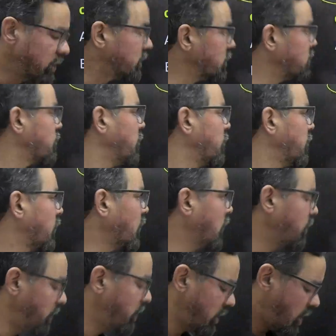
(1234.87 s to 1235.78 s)
particular one
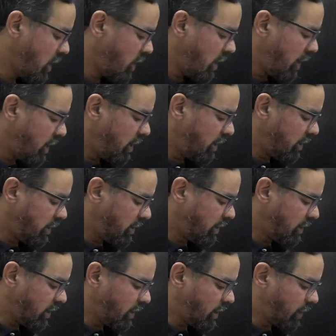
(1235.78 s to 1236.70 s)
in detail.
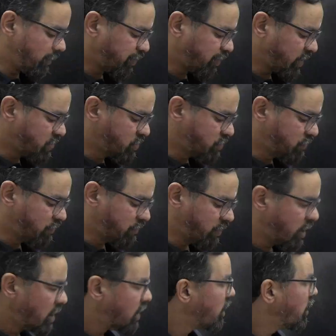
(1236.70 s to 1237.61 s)
So
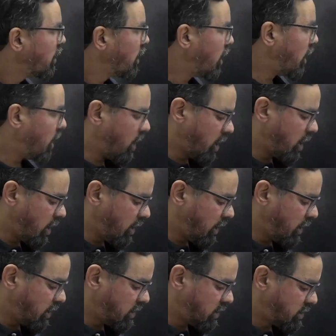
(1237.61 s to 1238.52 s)
it
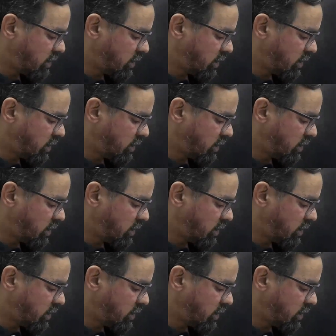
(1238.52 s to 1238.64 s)
is